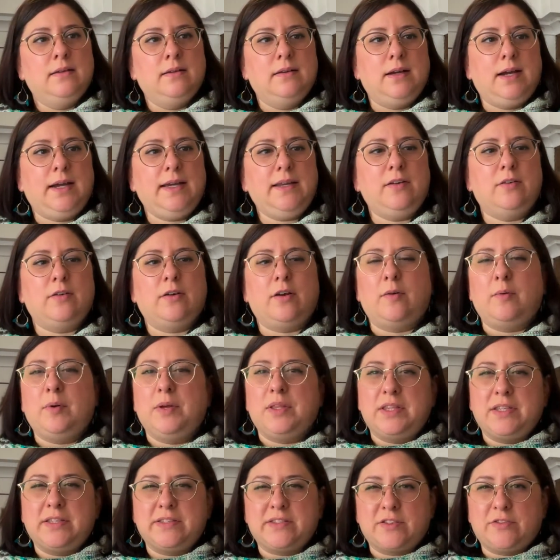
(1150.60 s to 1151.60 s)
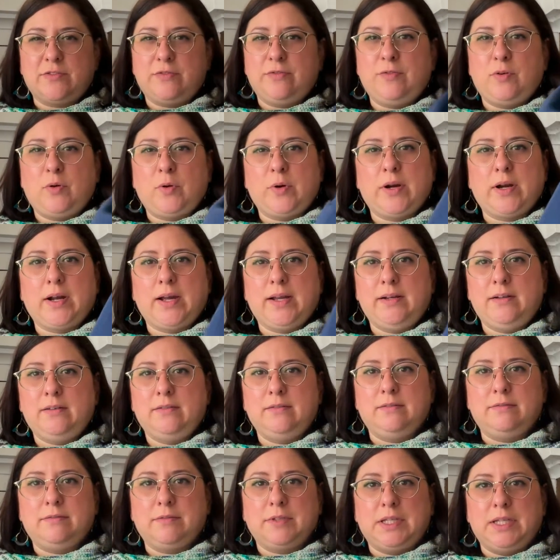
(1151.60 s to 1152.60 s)
don't know what these are for. I
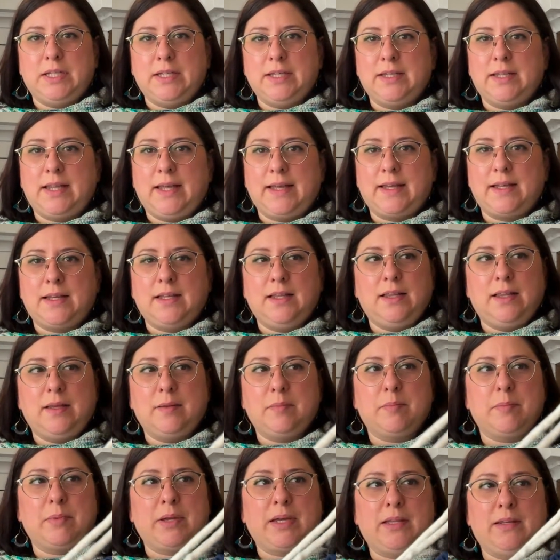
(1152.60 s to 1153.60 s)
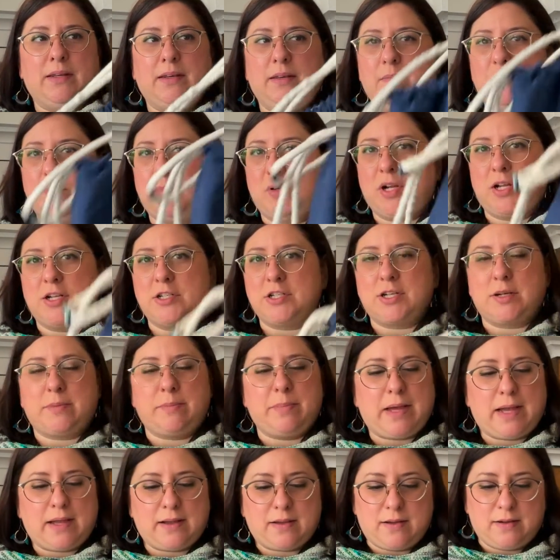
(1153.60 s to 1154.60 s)
don't really like clip my project
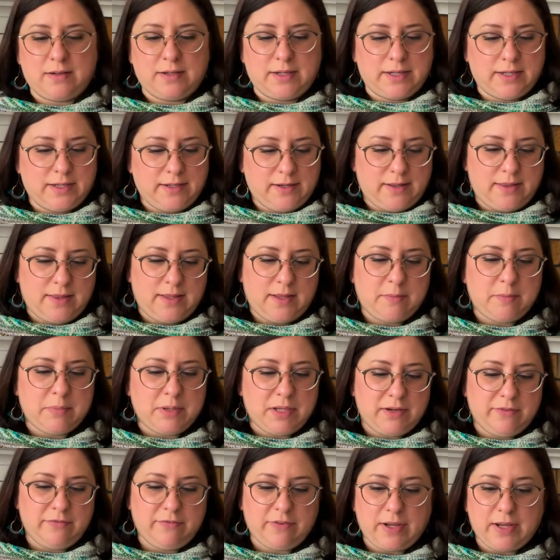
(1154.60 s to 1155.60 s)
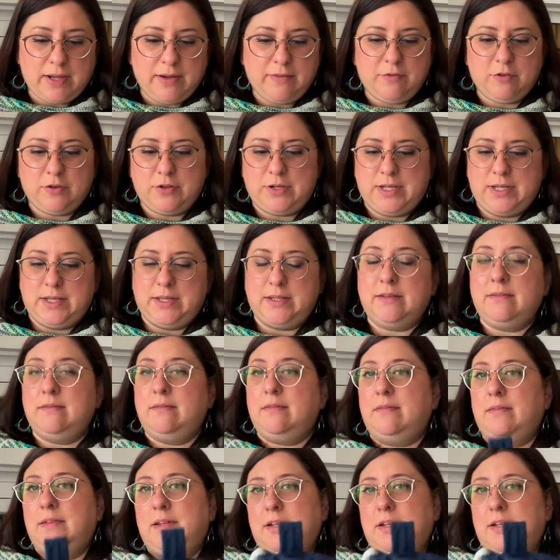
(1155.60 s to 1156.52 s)
bag onto anything, but if I ever did,